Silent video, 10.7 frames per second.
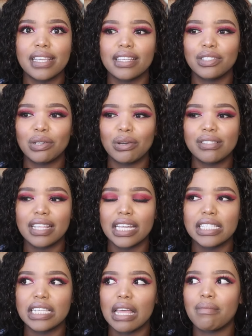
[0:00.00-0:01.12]
and she goes to the
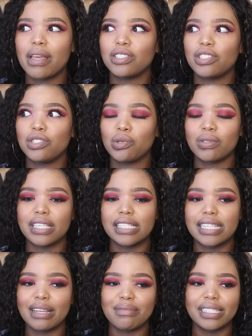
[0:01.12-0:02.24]
ATM and she draws a
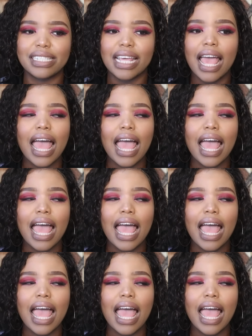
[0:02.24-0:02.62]
statement.